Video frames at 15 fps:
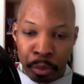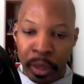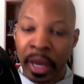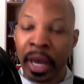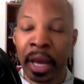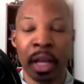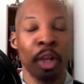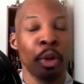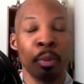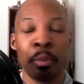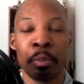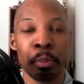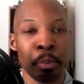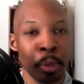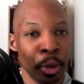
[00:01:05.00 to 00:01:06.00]
Hell,
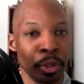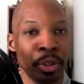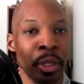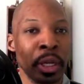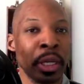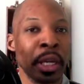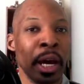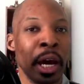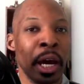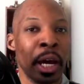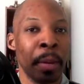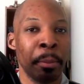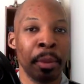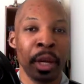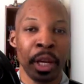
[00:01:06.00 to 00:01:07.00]
most of the
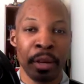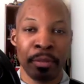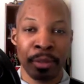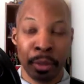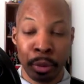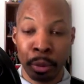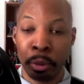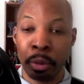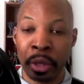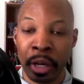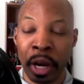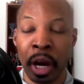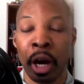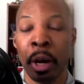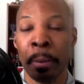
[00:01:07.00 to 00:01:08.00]
time, if you
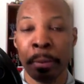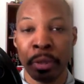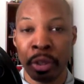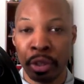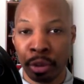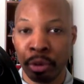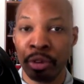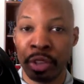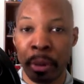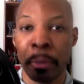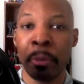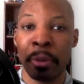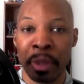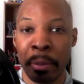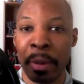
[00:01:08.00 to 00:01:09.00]
come to someone
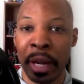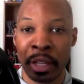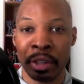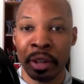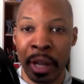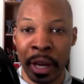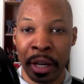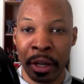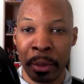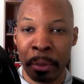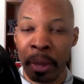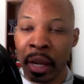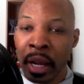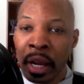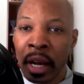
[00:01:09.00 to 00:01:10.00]
with a magical item,
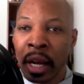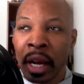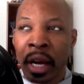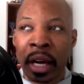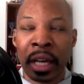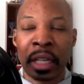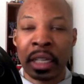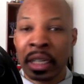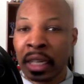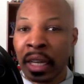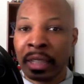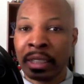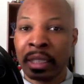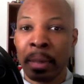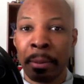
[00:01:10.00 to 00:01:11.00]

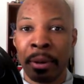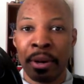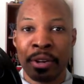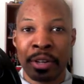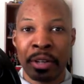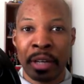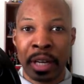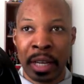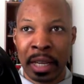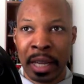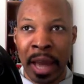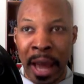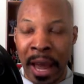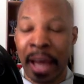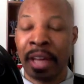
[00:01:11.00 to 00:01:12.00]
unless that person
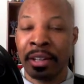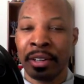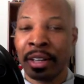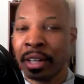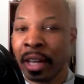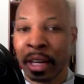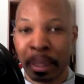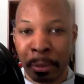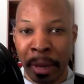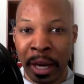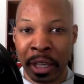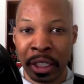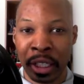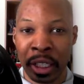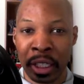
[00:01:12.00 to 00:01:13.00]
has detect
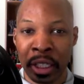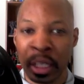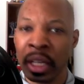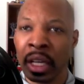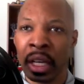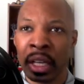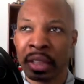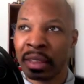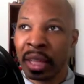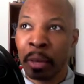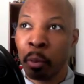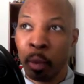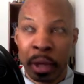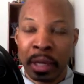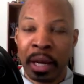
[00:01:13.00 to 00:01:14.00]
magic, they
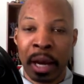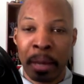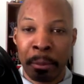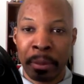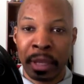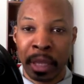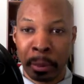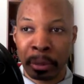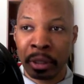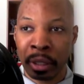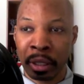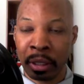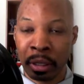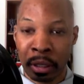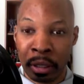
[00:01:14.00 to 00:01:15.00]
would not be able to
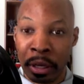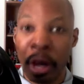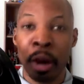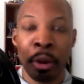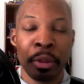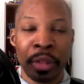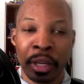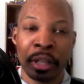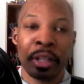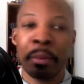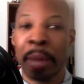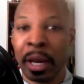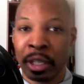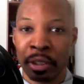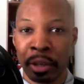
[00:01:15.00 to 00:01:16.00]
know that it's a
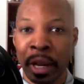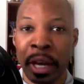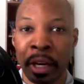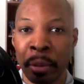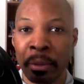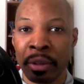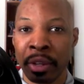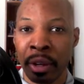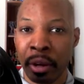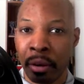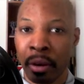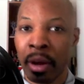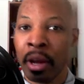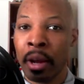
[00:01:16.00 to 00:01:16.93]
magical item. So,